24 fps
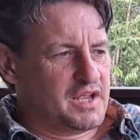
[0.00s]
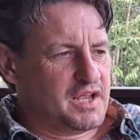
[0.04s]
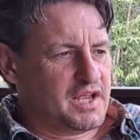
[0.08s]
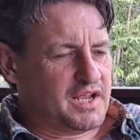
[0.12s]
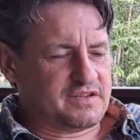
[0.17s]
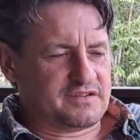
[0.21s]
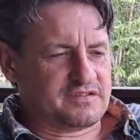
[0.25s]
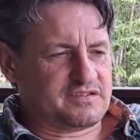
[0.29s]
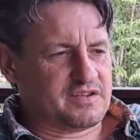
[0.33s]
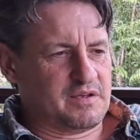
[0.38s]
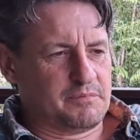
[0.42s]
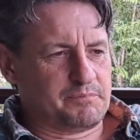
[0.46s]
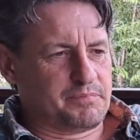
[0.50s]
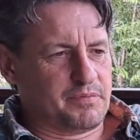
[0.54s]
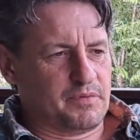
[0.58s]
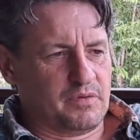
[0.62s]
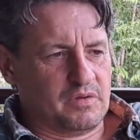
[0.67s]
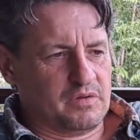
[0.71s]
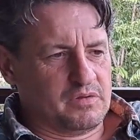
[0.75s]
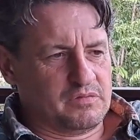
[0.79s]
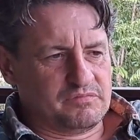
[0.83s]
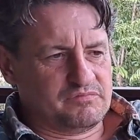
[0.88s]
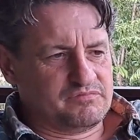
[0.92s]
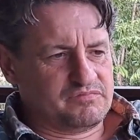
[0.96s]
it's
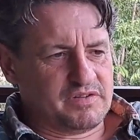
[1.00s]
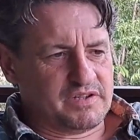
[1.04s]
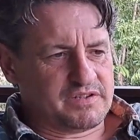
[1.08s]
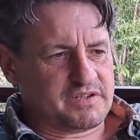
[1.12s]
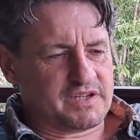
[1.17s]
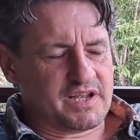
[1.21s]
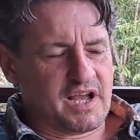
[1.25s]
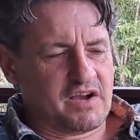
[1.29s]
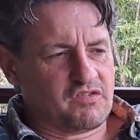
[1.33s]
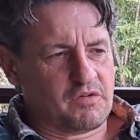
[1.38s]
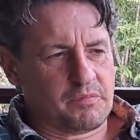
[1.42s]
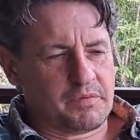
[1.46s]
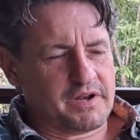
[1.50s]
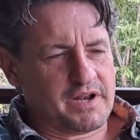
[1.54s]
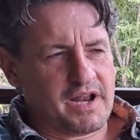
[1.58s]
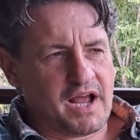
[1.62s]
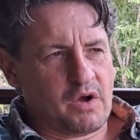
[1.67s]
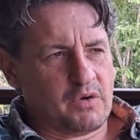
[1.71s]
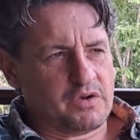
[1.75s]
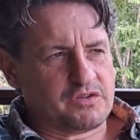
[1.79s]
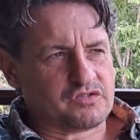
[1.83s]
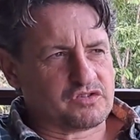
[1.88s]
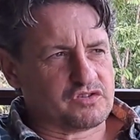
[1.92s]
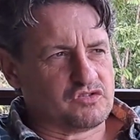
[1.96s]
simple that the government
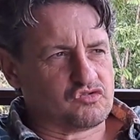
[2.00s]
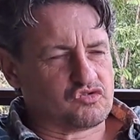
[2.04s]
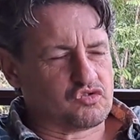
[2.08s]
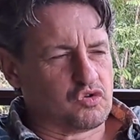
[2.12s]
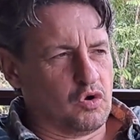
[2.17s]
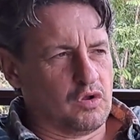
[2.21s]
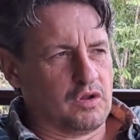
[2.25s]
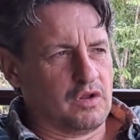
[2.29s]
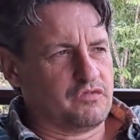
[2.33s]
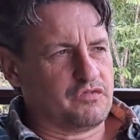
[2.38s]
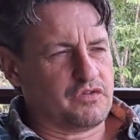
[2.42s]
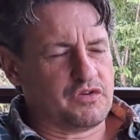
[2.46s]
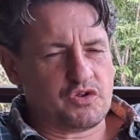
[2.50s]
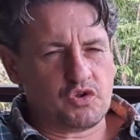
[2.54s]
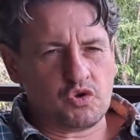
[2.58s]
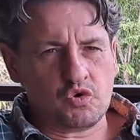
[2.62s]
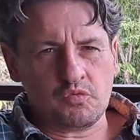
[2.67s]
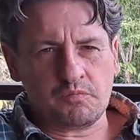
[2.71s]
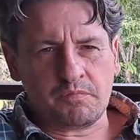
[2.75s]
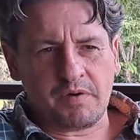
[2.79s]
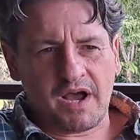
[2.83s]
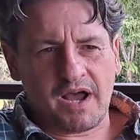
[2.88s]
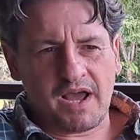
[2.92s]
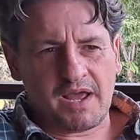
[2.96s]
now has control over
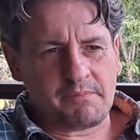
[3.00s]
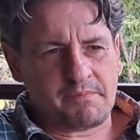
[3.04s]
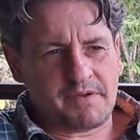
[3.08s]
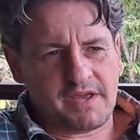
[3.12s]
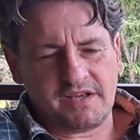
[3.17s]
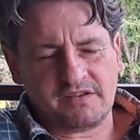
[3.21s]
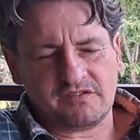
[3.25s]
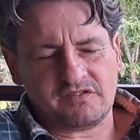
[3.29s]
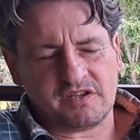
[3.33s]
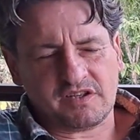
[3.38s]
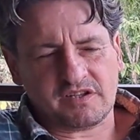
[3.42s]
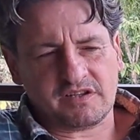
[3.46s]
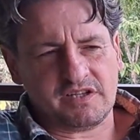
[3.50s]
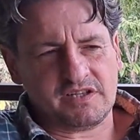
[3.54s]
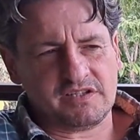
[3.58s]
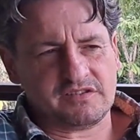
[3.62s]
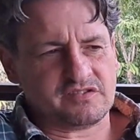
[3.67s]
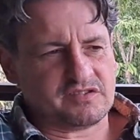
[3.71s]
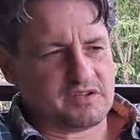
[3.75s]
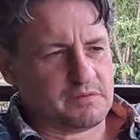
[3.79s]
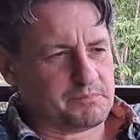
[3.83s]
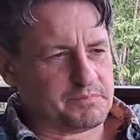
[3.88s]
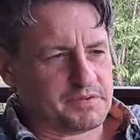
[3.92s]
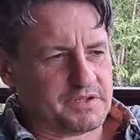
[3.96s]
you by basically
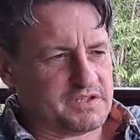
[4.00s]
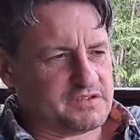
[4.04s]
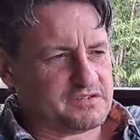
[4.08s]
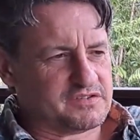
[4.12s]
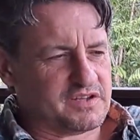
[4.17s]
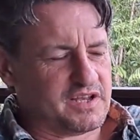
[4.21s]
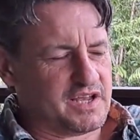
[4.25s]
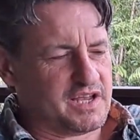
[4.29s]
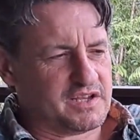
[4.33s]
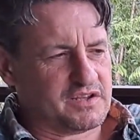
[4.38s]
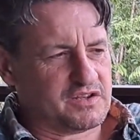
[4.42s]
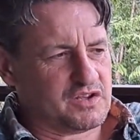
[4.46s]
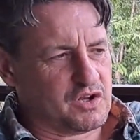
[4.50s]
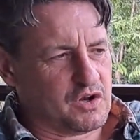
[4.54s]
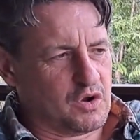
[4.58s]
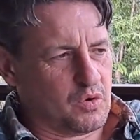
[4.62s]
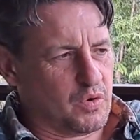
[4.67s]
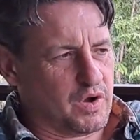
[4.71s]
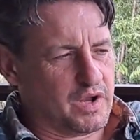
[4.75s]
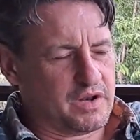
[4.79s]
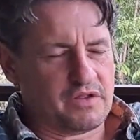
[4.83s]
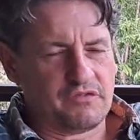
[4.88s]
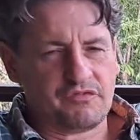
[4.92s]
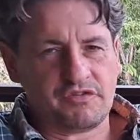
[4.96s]
simply saying, you know
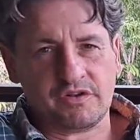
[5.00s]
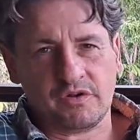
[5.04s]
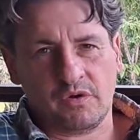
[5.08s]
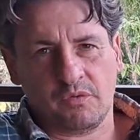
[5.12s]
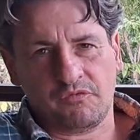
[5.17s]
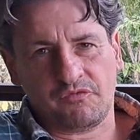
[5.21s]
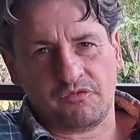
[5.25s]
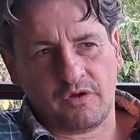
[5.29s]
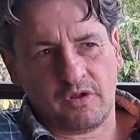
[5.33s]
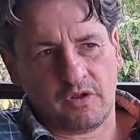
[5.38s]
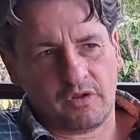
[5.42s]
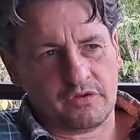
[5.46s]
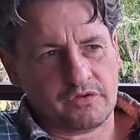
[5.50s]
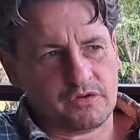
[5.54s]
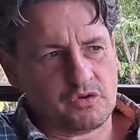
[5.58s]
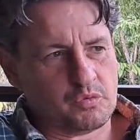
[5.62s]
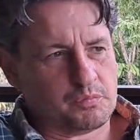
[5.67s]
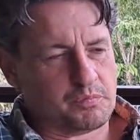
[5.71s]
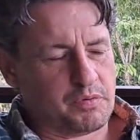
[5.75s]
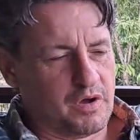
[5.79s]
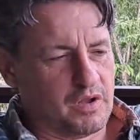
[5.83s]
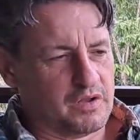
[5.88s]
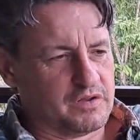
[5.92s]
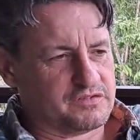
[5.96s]
what, if you don't follow the new
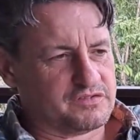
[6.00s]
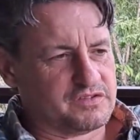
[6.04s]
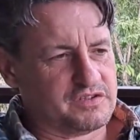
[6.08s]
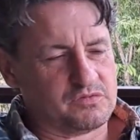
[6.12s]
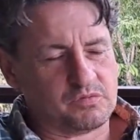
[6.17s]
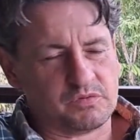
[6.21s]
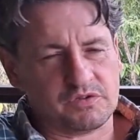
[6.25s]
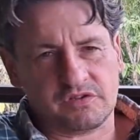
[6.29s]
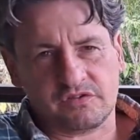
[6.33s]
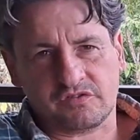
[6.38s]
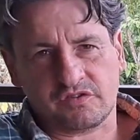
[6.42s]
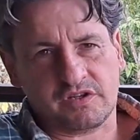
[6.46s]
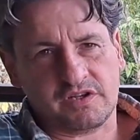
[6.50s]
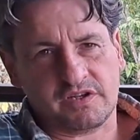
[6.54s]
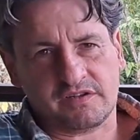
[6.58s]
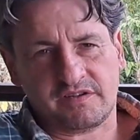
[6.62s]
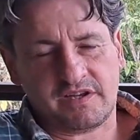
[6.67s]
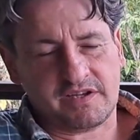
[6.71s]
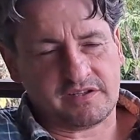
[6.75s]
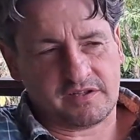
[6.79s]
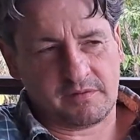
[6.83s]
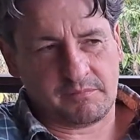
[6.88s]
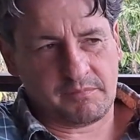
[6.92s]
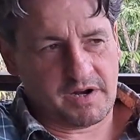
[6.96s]
policies, we're just going to
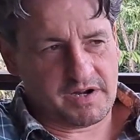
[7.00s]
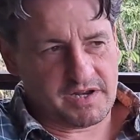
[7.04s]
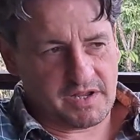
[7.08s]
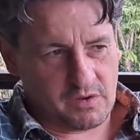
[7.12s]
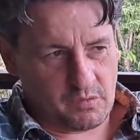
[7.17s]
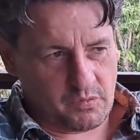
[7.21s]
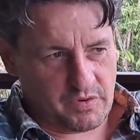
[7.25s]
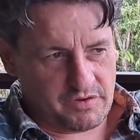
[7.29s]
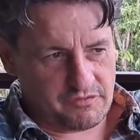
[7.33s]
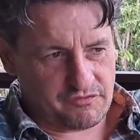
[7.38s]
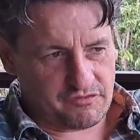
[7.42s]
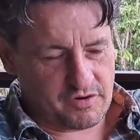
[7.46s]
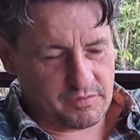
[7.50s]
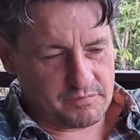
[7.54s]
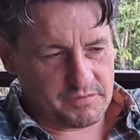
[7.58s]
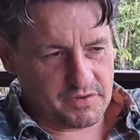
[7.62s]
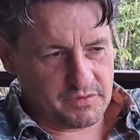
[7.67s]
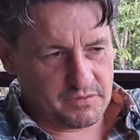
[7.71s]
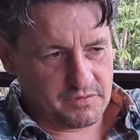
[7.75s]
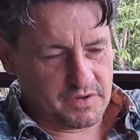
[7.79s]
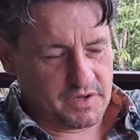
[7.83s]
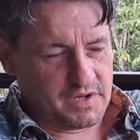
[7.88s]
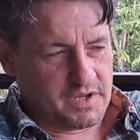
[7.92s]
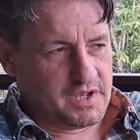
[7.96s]
take the money away from
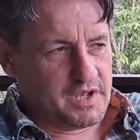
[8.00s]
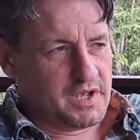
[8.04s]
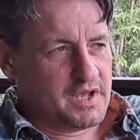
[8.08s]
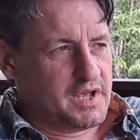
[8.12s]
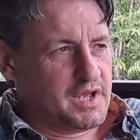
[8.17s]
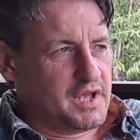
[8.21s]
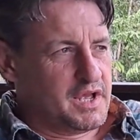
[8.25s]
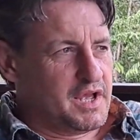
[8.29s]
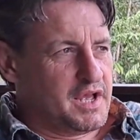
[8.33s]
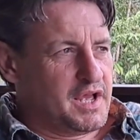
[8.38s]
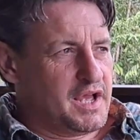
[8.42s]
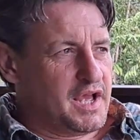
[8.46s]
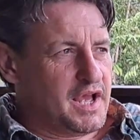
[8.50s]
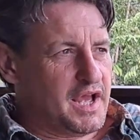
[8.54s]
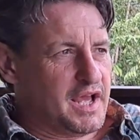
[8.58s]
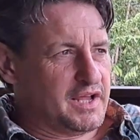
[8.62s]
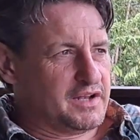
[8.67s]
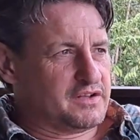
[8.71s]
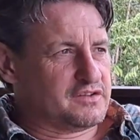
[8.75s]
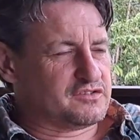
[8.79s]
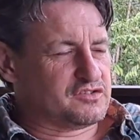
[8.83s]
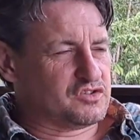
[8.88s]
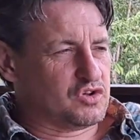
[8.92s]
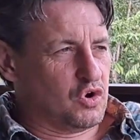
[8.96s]
you.
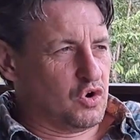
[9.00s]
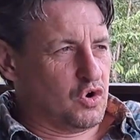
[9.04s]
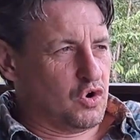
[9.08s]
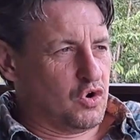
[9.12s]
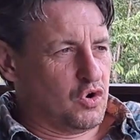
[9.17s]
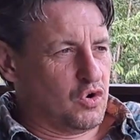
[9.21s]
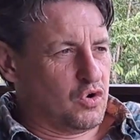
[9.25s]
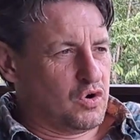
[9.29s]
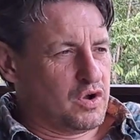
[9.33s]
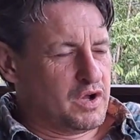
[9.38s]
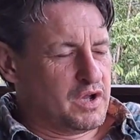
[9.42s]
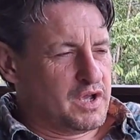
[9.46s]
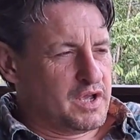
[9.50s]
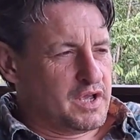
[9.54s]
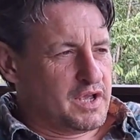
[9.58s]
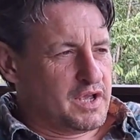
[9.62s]
And so